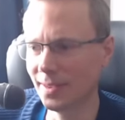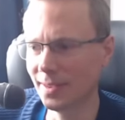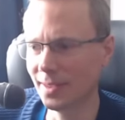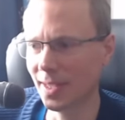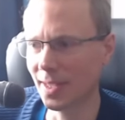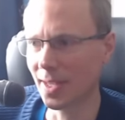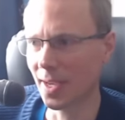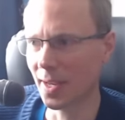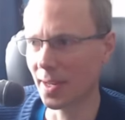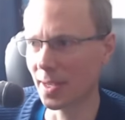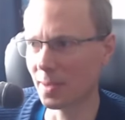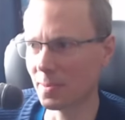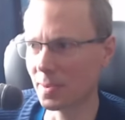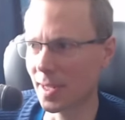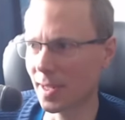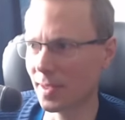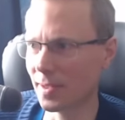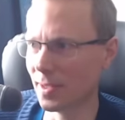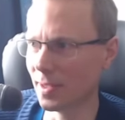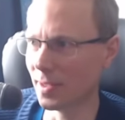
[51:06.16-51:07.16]
Kind of comes
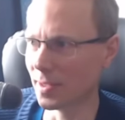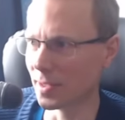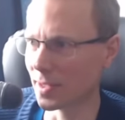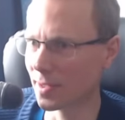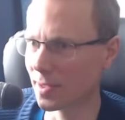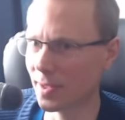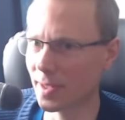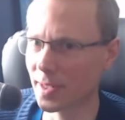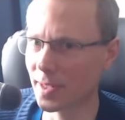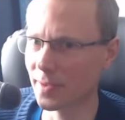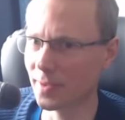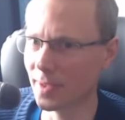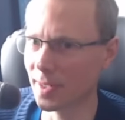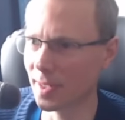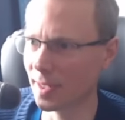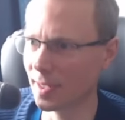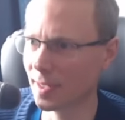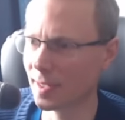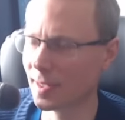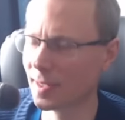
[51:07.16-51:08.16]
down to those crits
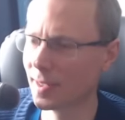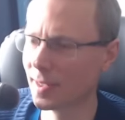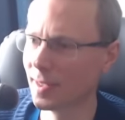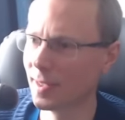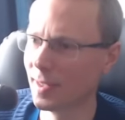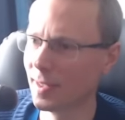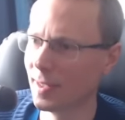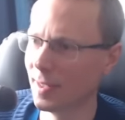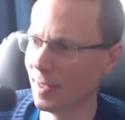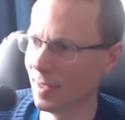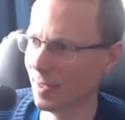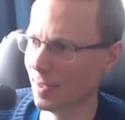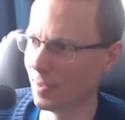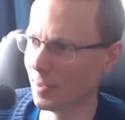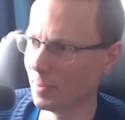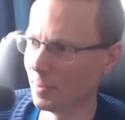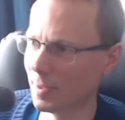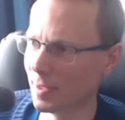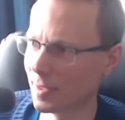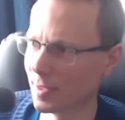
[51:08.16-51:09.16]
really, a little
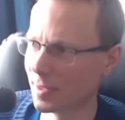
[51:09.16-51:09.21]
bit.